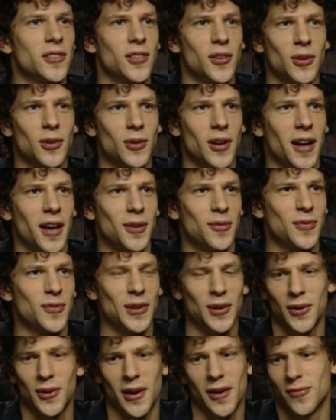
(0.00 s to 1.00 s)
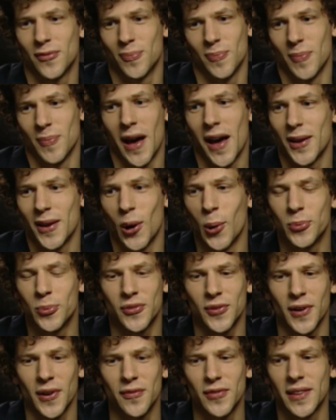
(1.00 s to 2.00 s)
so you kind of, you have high hopes
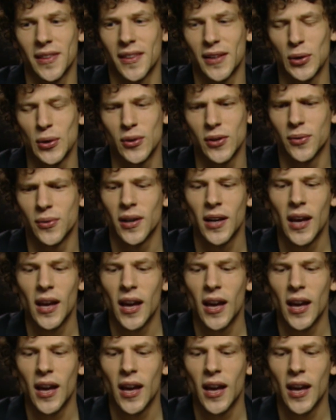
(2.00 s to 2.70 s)
for everything you do.